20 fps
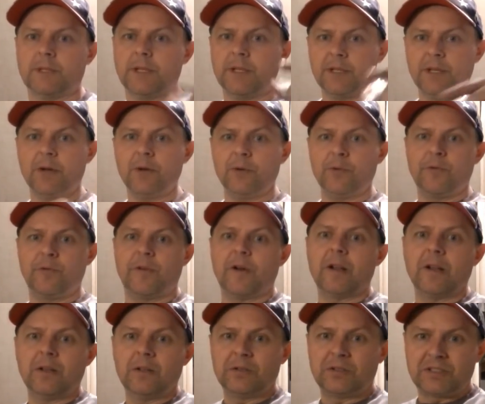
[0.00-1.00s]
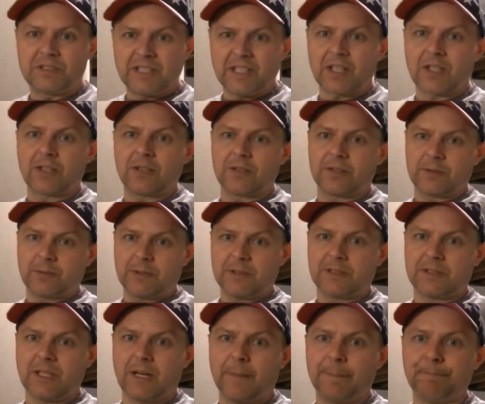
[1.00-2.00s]
Yo, fellow stickers,
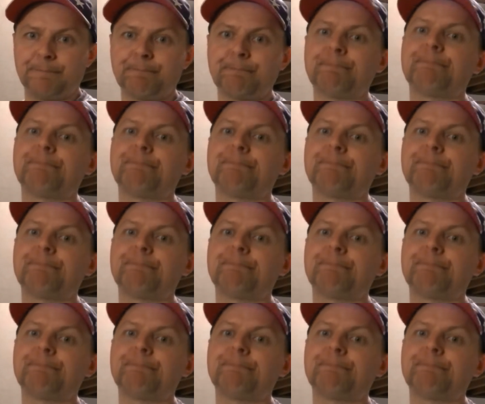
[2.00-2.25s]
what's up?